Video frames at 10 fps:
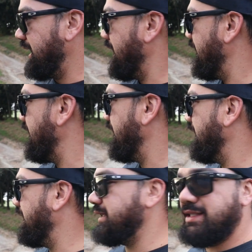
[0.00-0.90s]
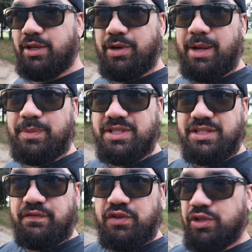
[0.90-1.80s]
and see what happens.
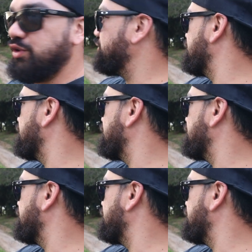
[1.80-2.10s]
There's a few little